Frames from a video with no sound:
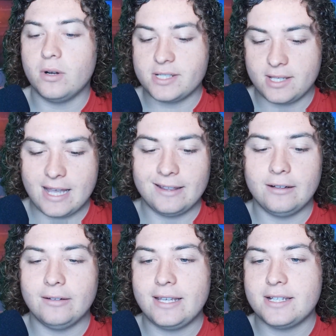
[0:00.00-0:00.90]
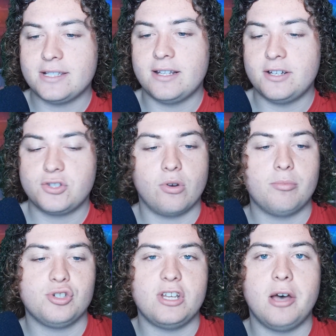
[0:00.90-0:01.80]
Once again, the link is in the
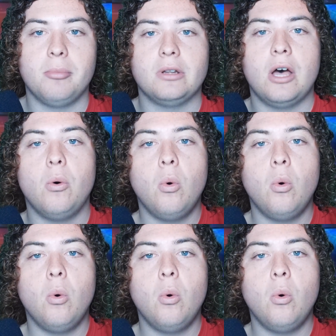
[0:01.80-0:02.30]
description down below,